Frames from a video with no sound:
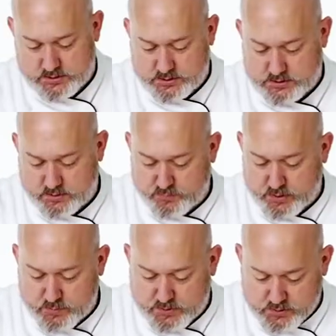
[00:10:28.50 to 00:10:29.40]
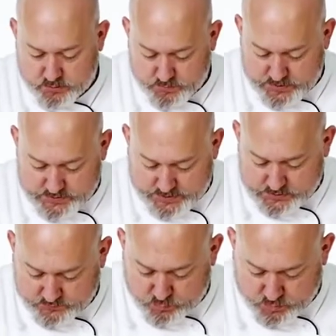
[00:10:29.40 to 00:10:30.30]
It's just pretty much already
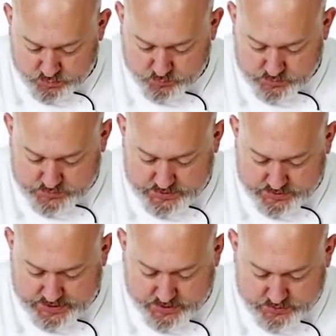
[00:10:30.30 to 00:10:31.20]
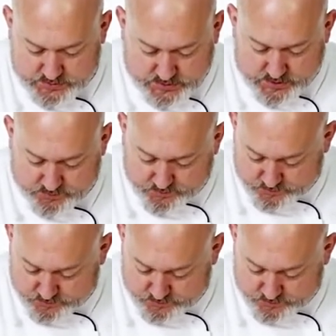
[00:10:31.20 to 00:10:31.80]
diced for you when you take it out of the skin.